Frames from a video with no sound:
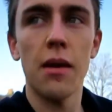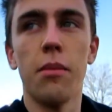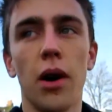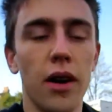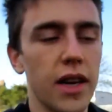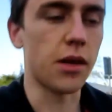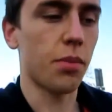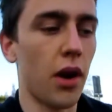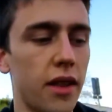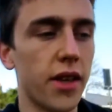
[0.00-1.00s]
but he's
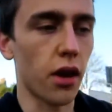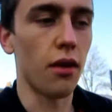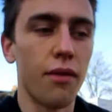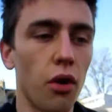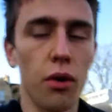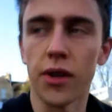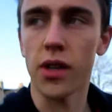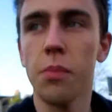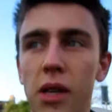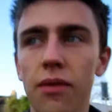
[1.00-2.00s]
putting this on for us
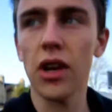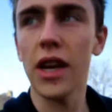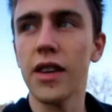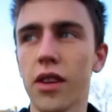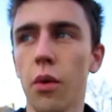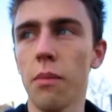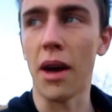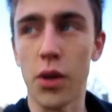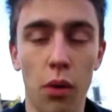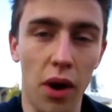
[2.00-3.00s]
specifically, so we
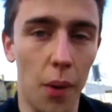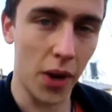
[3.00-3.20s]
may as well go.